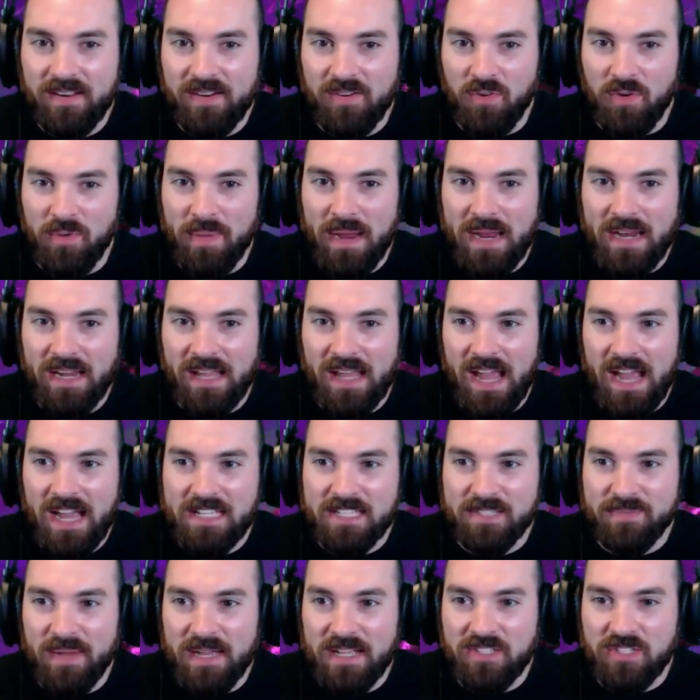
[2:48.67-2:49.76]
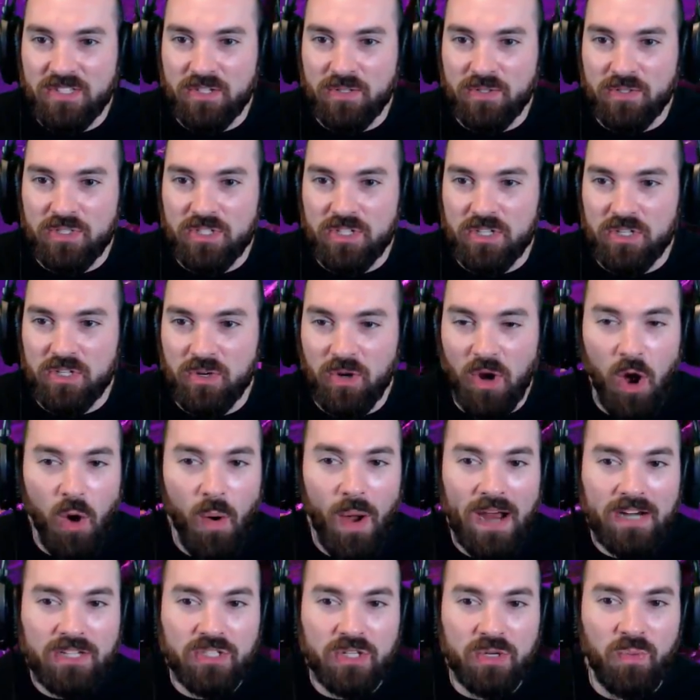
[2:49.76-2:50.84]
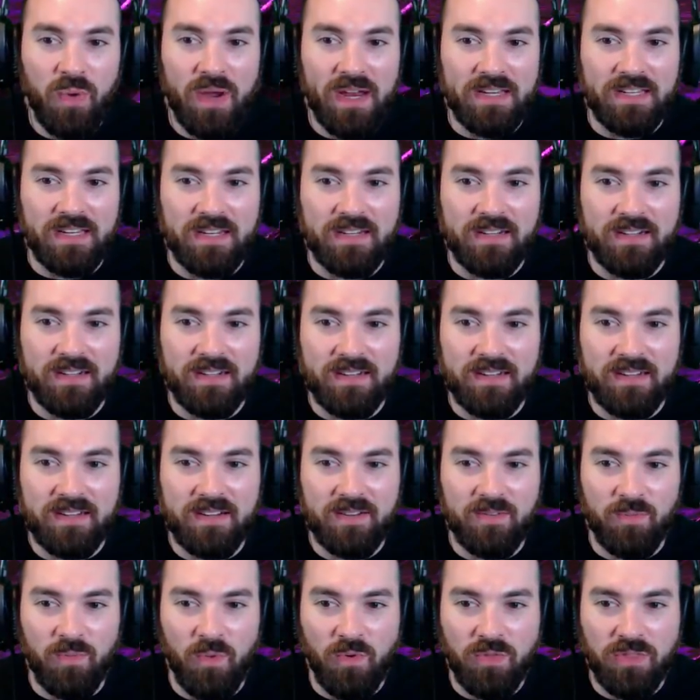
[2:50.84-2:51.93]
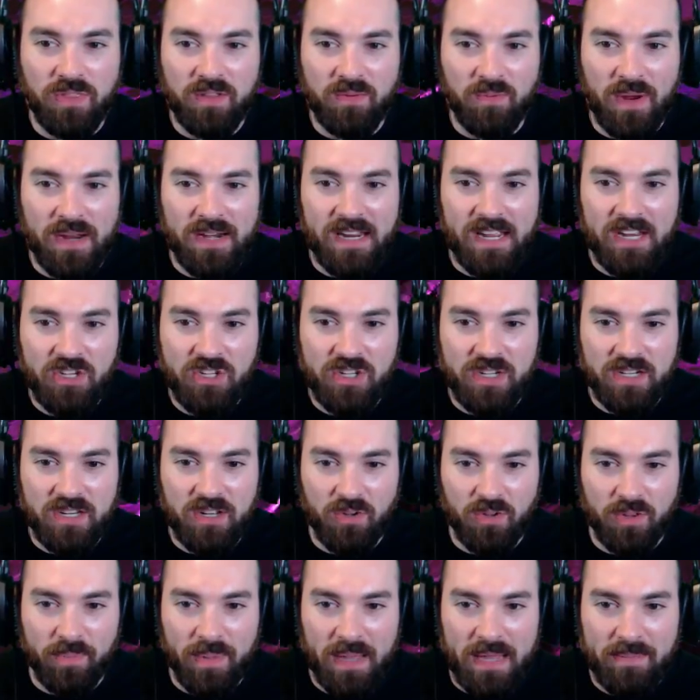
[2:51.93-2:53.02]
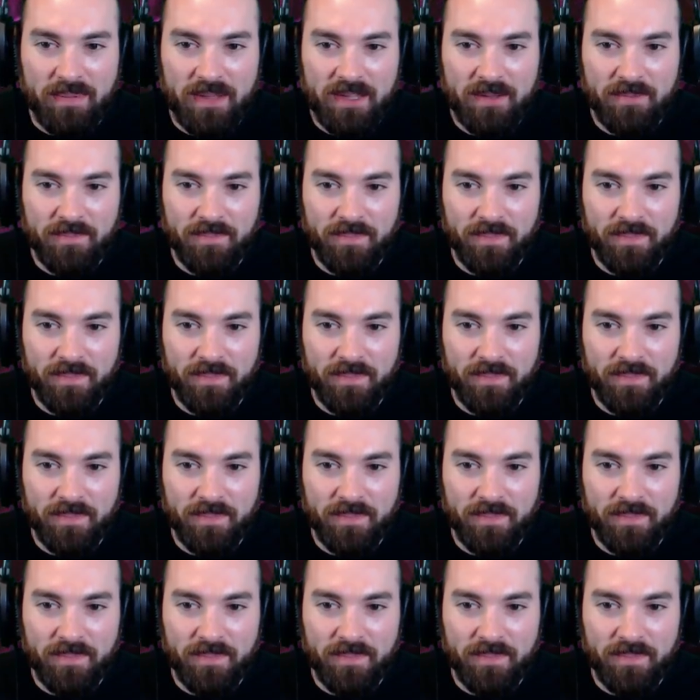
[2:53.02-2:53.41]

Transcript: remaining hazmat suits to do it. Oh, actually, wait. Won't the radiation kill the baby?